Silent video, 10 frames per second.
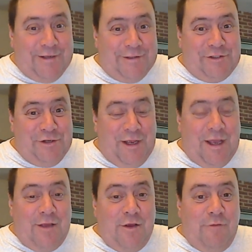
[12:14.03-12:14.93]
Uh, shooting
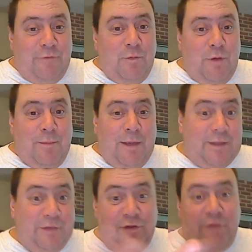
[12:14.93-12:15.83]
at you. If you want to make
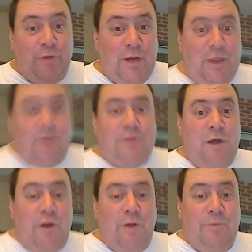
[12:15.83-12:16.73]
things difficult
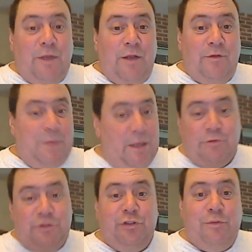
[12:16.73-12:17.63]
on them and be
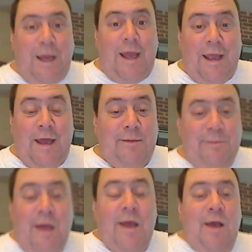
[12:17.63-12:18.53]
able to shoot back at
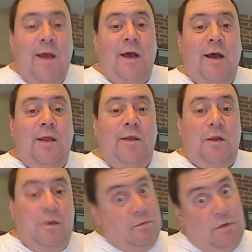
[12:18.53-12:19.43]
them, uh, you
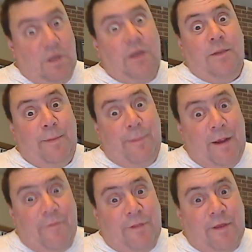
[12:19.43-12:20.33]
know, you need to
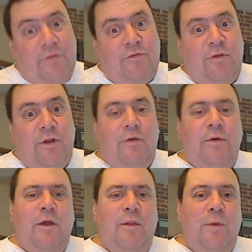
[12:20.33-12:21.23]
prepare for this. You know,
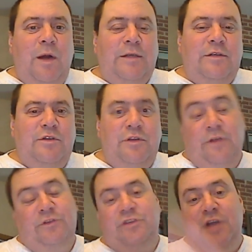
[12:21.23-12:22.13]
otherwise
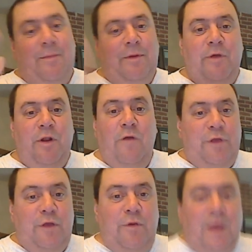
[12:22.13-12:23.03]
they'll just come and run
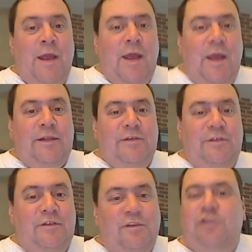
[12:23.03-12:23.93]
over you and
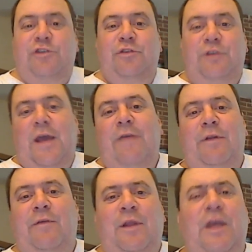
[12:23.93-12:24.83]
send you to
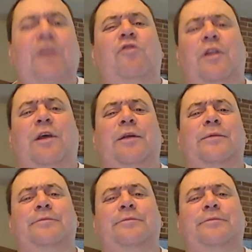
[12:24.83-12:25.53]
heaven easily.